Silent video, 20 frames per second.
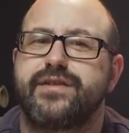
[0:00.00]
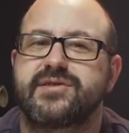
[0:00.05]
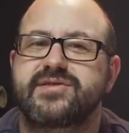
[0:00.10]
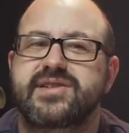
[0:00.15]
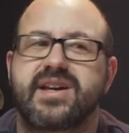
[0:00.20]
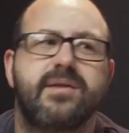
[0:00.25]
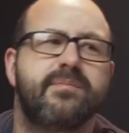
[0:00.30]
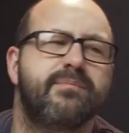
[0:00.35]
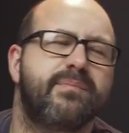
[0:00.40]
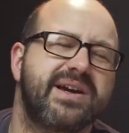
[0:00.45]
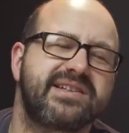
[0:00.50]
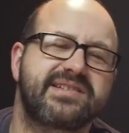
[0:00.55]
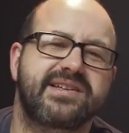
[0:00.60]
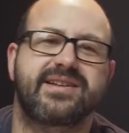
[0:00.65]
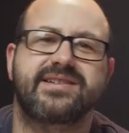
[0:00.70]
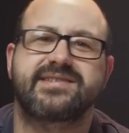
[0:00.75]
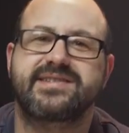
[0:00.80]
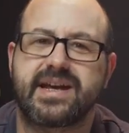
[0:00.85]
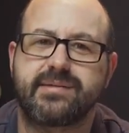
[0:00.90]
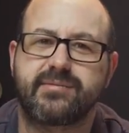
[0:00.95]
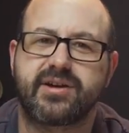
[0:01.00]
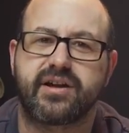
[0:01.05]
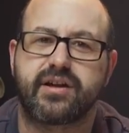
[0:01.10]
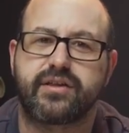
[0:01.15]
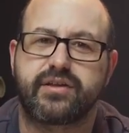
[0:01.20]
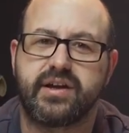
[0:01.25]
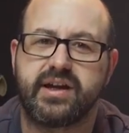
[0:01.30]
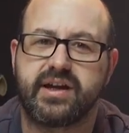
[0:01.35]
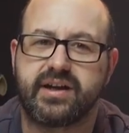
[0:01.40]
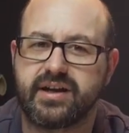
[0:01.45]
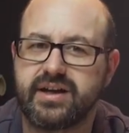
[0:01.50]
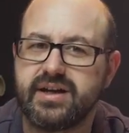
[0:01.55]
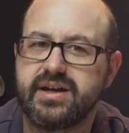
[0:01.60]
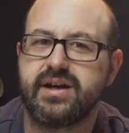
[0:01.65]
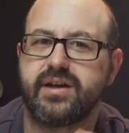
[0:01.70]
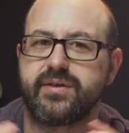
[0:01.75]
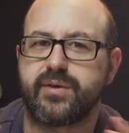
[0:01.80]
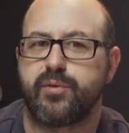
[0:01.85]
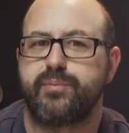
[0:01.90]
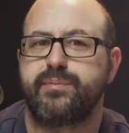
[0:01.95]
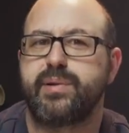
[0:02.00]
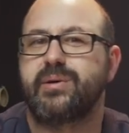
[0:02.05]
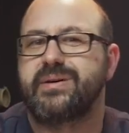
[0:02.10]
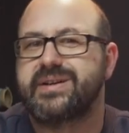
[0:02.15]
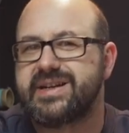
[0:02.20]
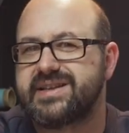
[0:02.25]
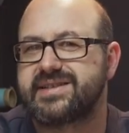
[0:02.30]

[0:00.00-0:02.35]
filter, basically the same kind of thing. They were built